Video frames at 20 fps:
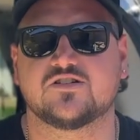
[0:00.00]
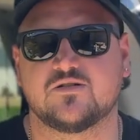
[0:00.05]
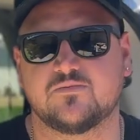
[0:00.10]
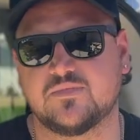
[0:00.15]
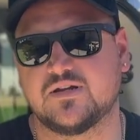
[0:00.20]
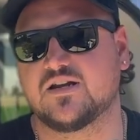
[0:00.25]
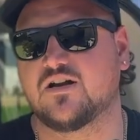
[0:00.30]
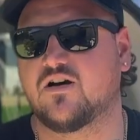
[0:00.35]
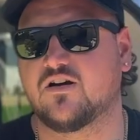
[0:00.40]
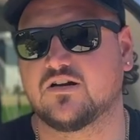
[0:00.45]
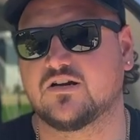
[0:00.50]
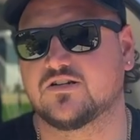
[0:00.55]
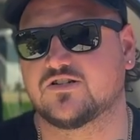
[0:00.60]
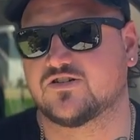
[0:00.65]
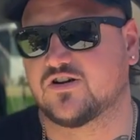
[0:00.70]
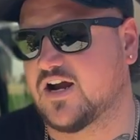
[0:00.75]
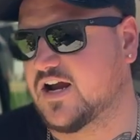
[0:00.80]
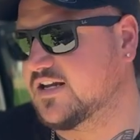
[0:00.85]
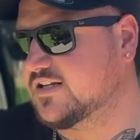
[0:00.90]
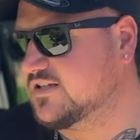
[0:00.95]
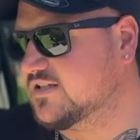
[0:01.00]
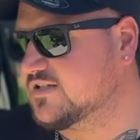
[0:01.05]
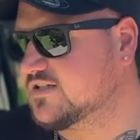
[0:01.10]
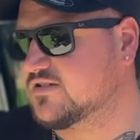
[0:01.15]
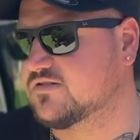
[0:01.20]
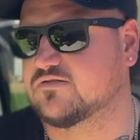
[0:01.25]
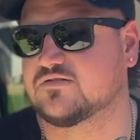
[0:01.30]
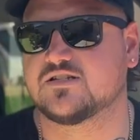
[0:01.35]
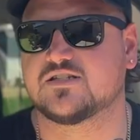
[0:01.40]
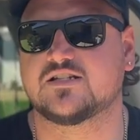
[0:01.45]
I mean, I got to trade in this
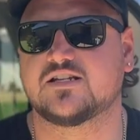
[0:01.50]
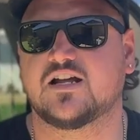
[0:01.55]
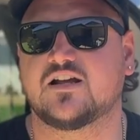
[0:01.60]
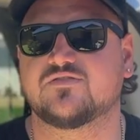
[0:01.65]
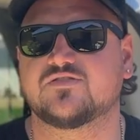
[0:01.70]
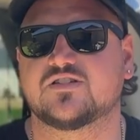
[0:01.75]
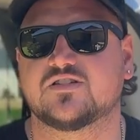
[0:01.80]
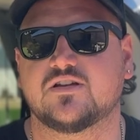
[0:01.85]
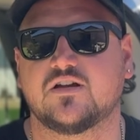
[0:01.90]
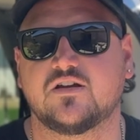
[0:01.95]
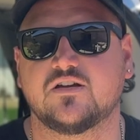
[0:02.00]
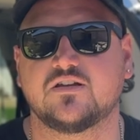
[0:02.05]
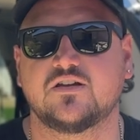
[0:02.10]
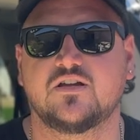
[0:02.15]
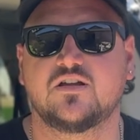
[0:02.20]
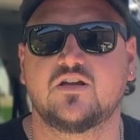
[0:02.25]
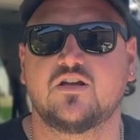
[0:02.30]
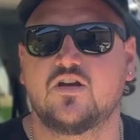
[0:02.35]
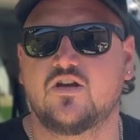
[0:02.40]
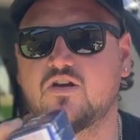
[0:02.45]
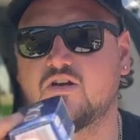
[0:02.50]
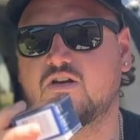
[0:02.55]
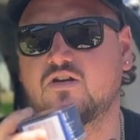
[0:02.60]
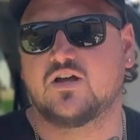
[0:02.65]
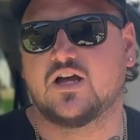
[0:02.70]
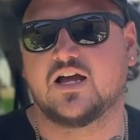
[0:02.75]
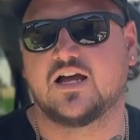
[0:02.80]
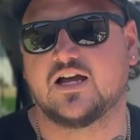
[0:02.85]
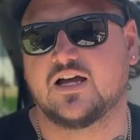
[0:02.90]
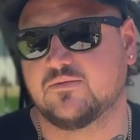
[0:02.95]
sort of stuff, so
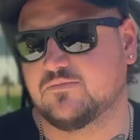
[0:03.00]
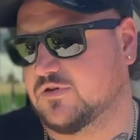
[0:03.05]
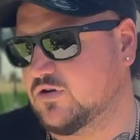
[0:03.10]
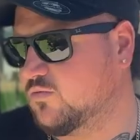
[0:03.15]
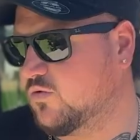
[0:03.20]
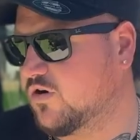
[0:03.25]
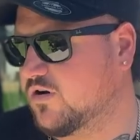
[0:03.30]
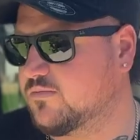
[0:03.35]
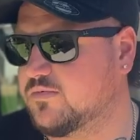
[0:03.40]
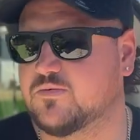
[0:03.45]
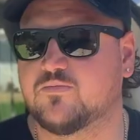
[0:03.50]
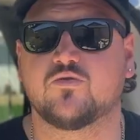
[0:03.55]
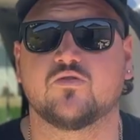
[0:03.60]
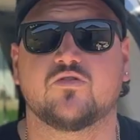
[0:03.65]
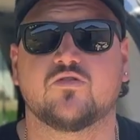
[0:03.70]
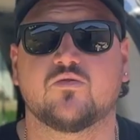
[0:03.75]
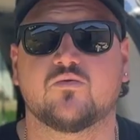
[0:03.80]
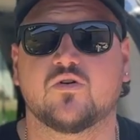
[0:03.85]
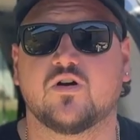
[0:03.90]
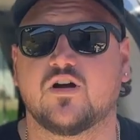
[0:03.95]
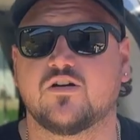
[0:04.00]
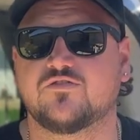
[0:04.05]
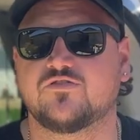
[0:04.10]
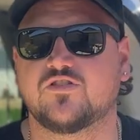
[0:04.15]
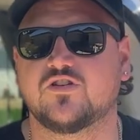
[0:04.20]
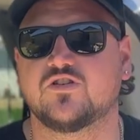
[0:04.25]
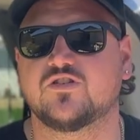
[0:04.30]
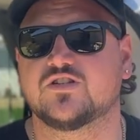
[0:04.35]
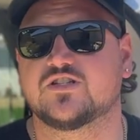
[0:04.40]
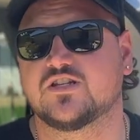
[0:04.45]
um, you want to be putting the right
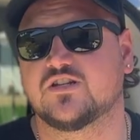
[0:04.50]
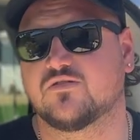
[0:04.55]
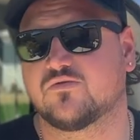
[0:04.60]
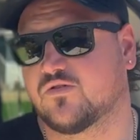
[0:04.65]
fuse in the